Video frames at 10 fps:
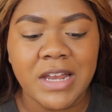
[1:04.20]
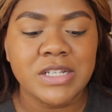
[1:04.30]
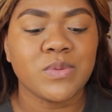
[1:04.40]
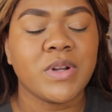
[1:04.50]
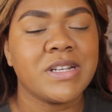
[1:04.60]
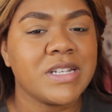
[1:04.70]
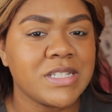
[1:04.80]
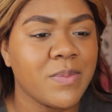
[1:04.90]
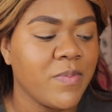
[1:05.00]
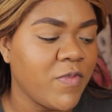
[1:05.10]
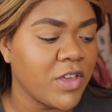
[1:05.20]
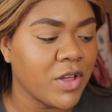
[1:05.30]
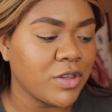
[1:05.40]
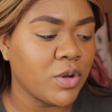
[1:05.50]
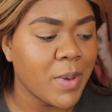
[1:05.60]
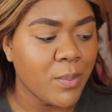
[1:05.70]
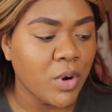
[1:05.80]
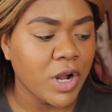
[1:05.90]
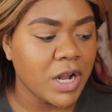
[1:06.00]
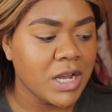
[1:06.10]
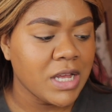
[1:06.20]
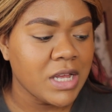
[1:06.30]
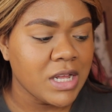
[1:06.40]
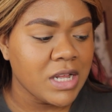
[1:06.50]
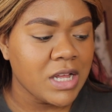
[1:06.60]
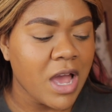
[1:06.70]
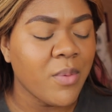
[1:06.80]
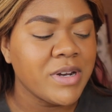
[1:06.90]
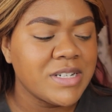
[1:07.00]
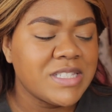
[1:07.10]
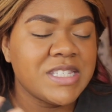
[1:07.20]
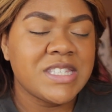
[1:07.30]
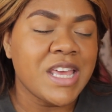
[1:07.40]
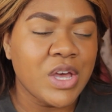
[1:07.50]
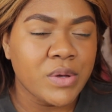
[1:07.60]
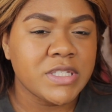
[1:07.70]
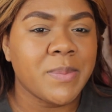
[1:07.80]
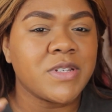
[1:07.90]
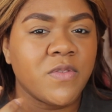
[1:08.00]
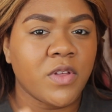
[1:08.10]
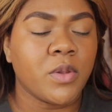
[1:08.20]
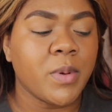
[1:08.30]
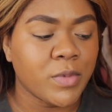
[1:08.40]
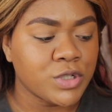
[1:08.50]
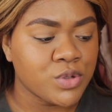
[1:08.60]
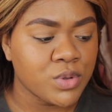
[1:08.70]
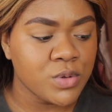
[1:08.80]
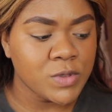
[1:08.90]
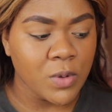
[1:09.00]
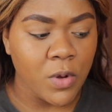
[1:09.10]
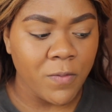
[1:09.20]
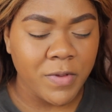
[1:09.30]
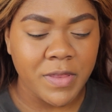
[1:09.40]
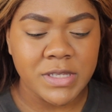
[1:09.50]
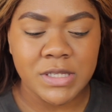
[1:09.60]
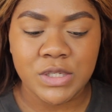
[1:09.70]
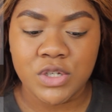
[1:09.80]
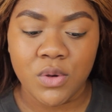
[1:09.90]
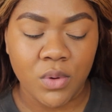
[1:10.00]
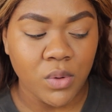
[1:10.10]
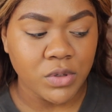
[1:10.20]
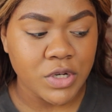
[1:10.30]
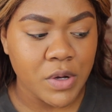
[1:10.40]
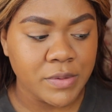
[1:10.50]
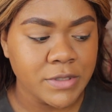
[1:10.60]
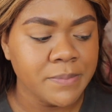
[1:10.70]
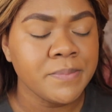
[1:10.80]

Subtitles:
I just wanted it to feel a little bit more, I wanted it to stay cozy but to feel a little bit more true. So hopefully this isn't too cool toned.